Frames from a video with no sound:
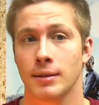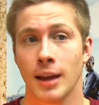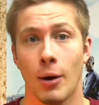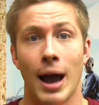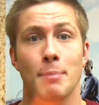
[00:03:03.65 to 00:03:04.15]

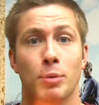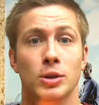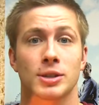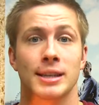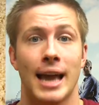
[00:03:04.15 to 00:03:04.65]
Now, I
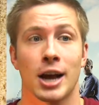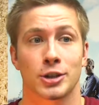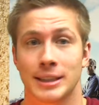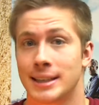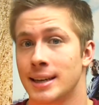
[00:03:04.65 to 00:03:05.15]
personally
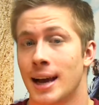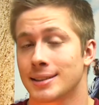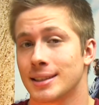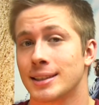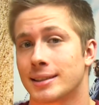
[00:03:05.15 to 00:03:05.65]
actually did not
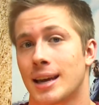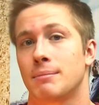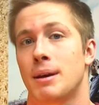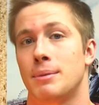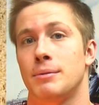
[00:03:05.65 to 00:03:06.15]
see Stand
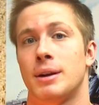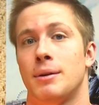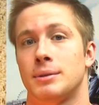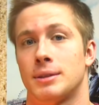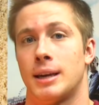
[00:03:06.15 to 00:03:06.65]
By Me when I
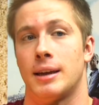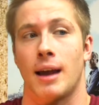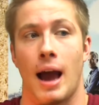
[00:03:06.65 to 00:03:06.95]
was a kid.